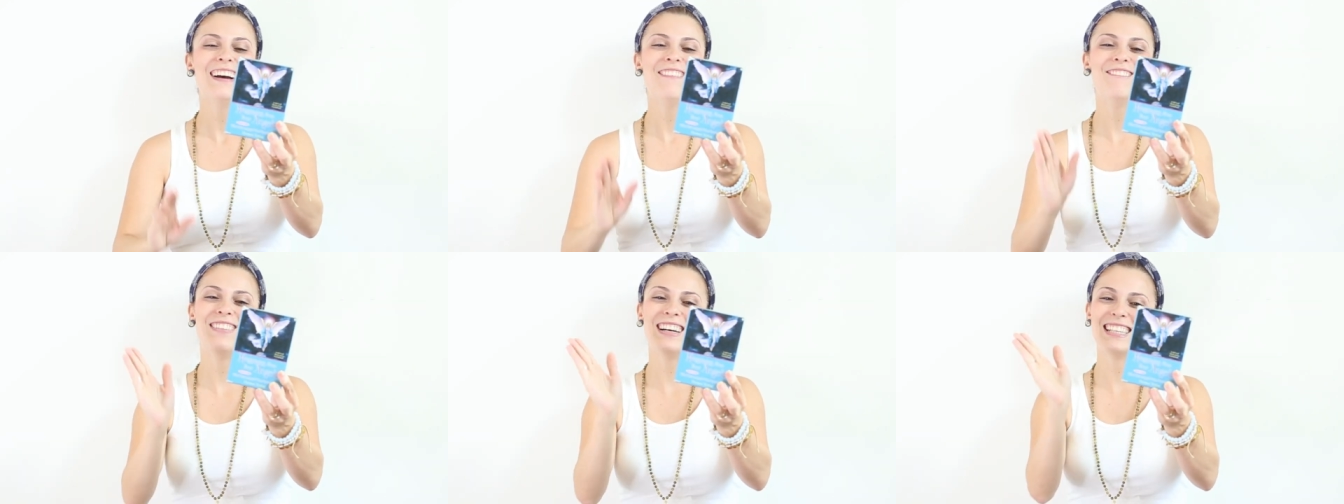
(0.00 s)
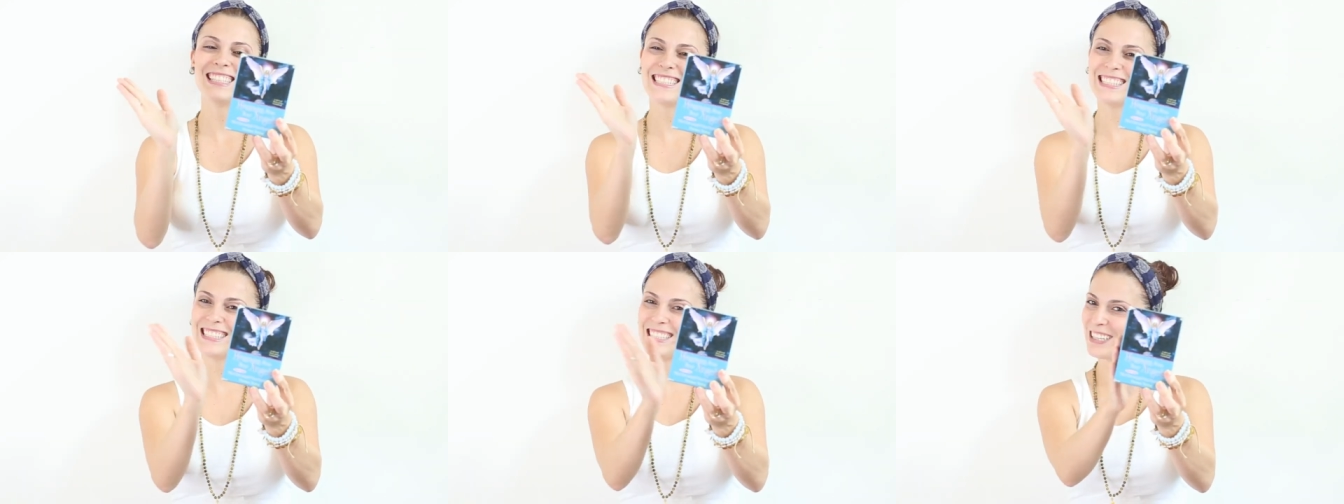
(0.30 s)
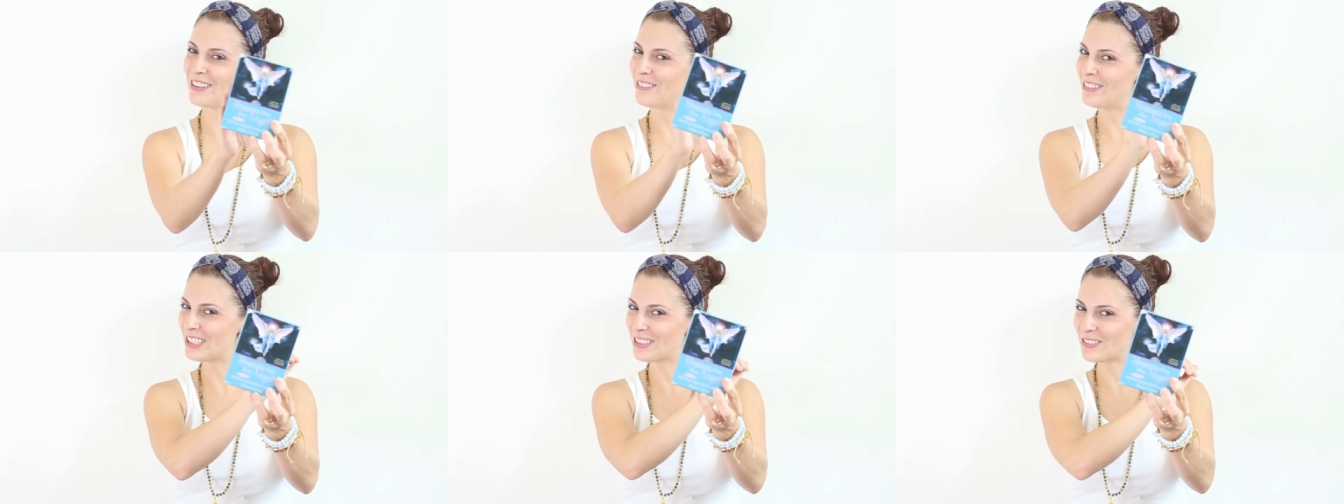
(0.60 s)
but
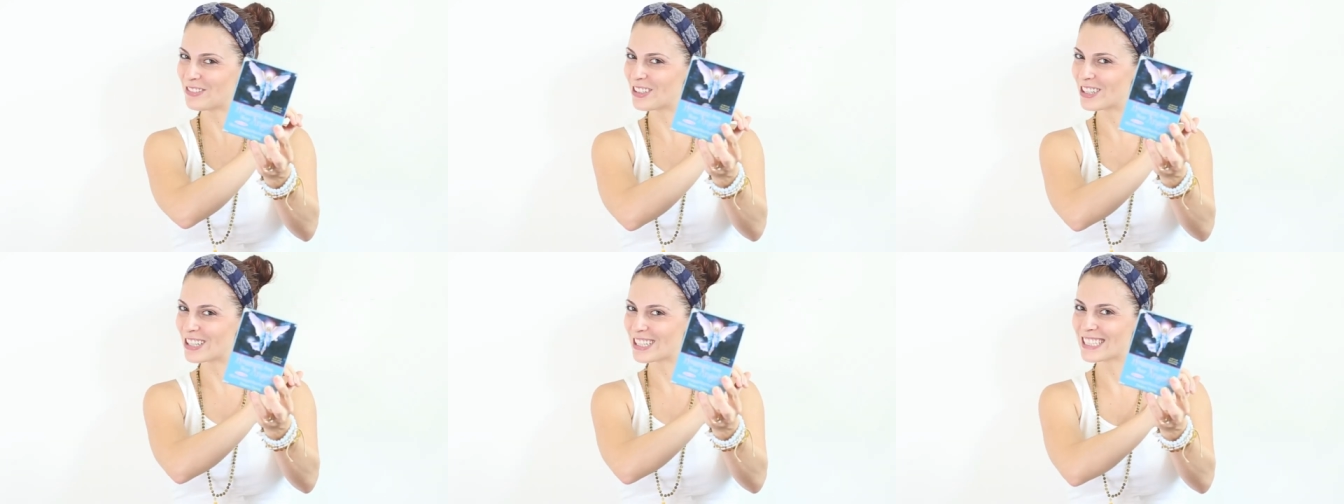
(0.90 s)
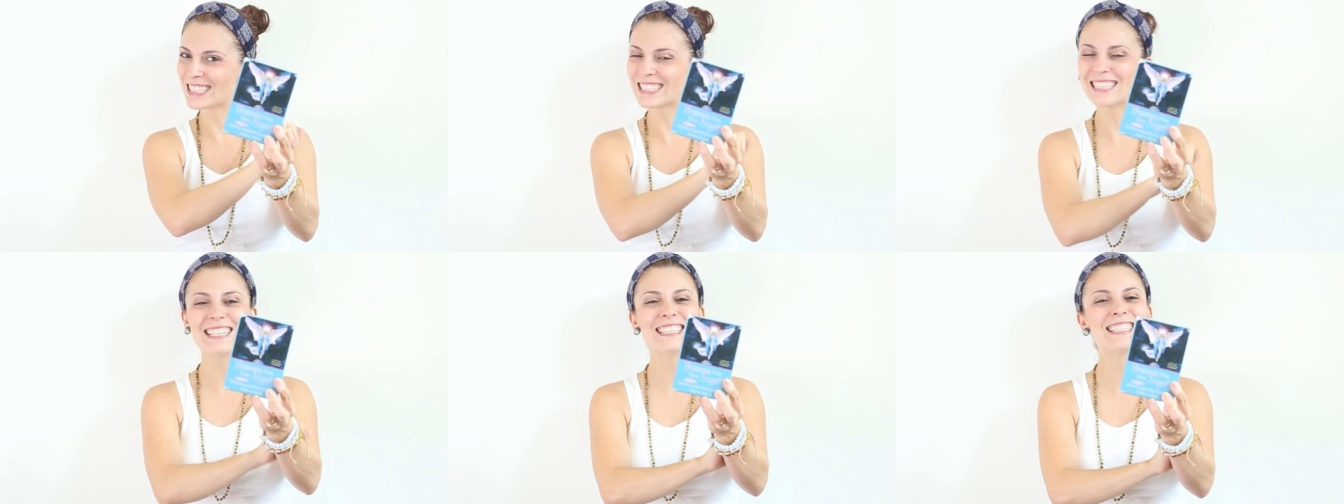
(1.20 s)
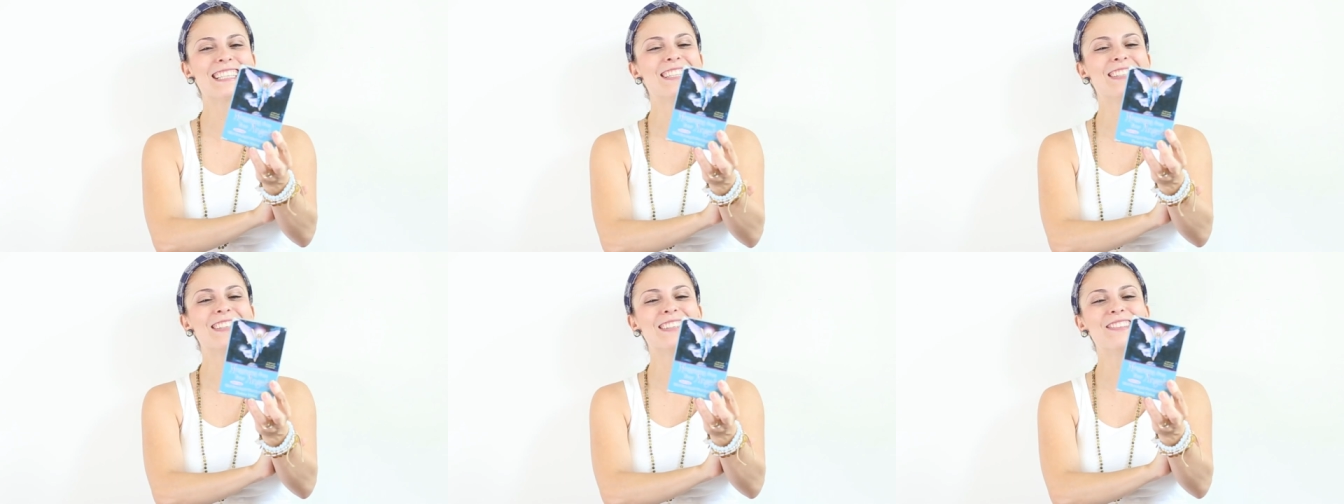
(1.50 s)
still it works there's
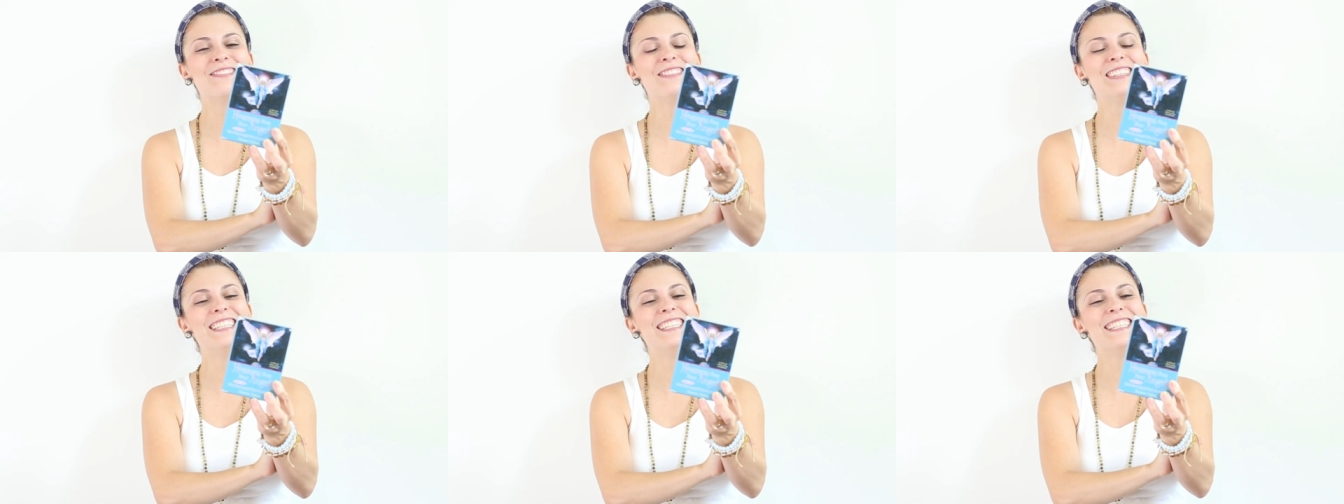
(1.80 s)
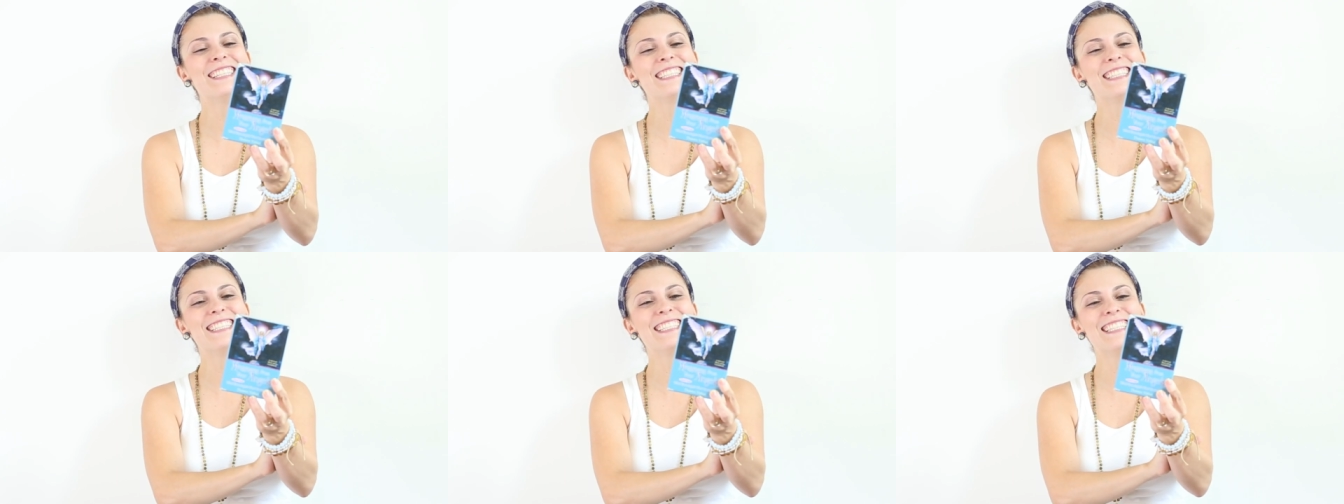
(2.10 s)
a lot of energy